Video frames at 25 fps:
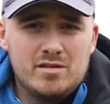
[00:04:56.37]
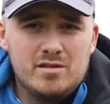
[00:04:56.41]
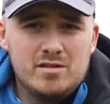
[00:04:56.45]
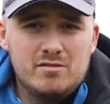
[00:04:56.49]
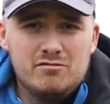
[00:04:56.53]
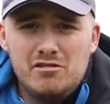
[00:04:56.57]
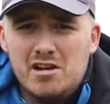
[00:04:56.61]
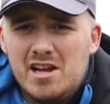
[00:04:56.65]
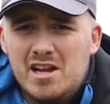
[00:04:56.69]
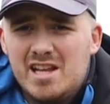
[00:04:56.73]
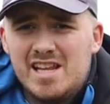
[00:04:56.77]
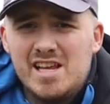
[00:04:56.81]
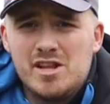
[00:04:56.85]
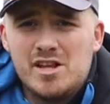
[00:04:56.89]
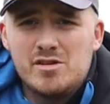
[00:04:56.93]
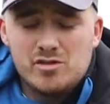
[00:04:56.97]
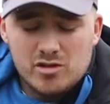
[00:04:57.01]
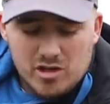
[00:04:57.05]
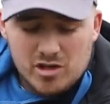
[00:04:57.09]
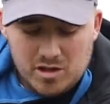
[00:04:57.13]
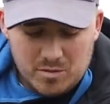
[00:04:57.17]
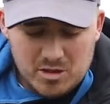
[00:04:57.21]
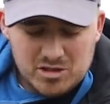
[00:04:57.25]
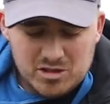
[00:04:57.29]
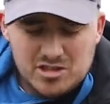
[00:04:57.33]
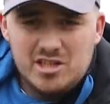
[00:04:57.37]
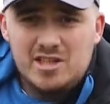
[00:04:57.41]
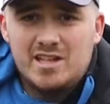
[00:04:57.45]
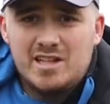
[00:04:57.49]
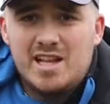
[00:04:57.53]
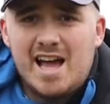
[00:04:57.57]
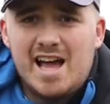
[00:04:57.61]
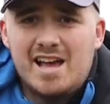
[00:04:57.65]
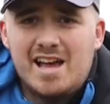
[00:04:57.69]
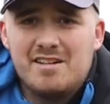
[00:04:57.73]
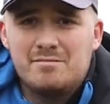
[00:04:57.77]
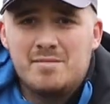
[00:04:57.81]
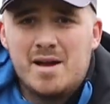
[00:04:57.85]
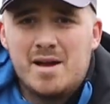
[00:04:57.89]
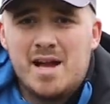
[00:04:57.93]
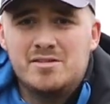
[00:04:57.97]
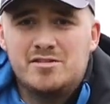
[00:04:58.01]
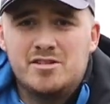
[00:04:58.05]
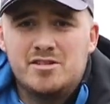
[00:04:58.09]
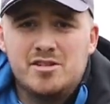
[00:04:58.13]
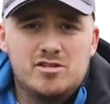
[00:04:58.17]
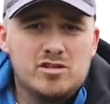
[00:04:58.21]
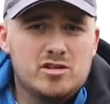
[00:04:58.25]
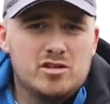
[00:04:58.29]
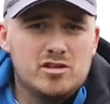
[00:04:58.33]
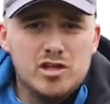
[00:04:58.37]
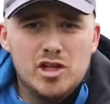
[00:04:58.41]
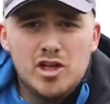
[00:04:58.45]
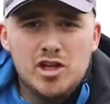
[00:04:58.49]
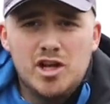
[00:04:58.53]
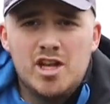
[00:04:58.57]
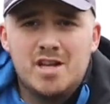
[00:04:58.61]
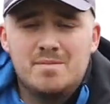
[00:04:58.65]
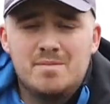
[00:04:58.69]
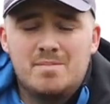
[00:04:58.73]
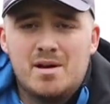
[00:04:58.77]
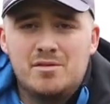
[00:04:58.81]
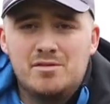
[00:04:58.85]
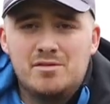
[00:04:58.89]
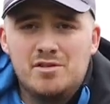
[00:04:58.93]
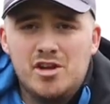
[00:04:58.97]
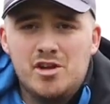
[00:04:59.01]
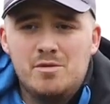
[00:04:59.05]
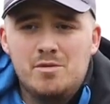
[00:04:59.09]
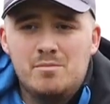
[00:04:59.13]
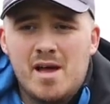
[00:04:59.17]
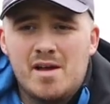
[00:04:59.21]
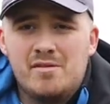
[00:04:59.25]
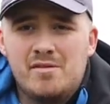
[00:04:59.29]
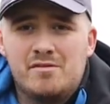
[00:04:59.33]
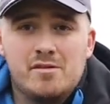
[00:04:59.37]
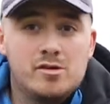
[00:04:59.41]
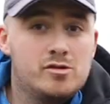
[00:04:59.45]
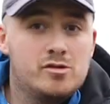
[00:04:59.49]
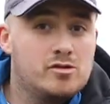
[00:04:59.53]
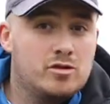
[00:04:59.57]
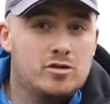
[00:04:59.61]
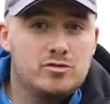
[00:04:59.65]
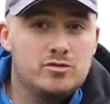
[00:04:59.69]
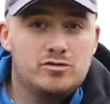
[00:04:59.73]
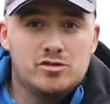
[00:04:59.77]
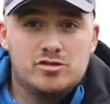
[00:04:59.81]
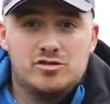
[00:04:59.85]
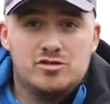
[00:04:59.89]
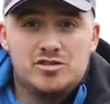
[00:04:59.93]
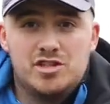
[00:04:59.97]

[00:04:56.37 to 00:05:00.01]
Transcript: really enjoy watching live matches or learning about new methods or just